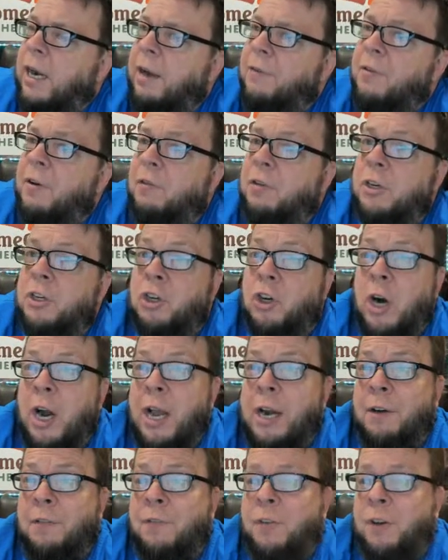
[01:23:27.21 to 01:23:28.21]
I've never
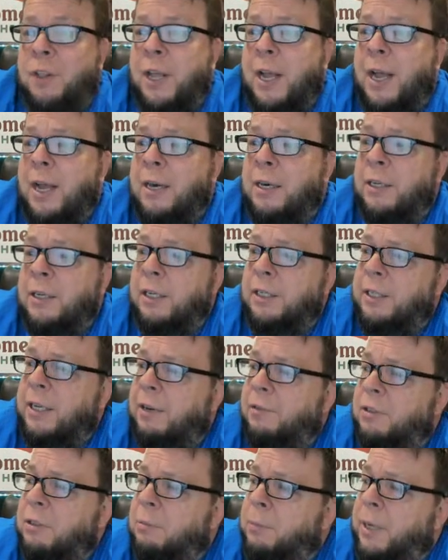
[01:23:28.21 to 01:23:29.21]
tried it for that. It does
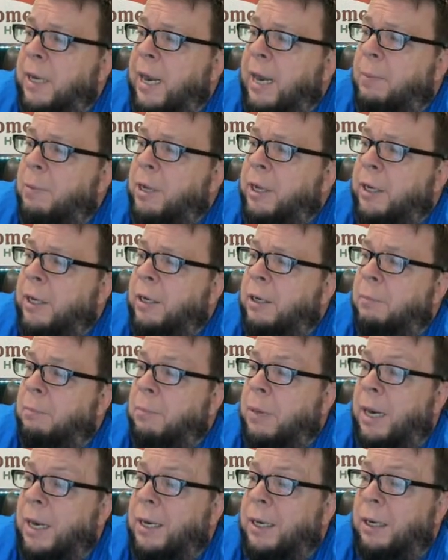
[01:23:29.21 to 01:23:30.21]
have some GABA in it.
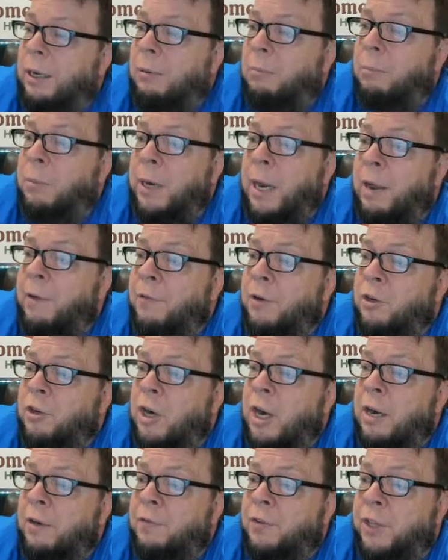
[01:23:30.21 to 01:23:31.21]
It might help, but I haven't
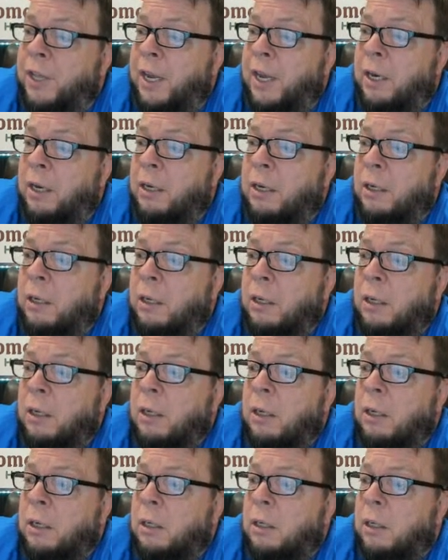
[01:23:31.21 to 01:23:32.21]
tried it for that.
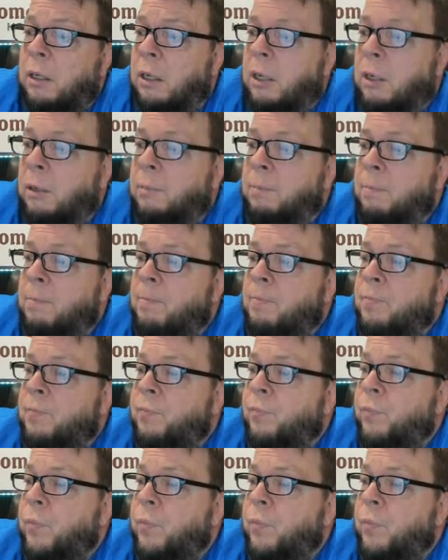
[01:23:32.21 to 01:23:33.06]
Um,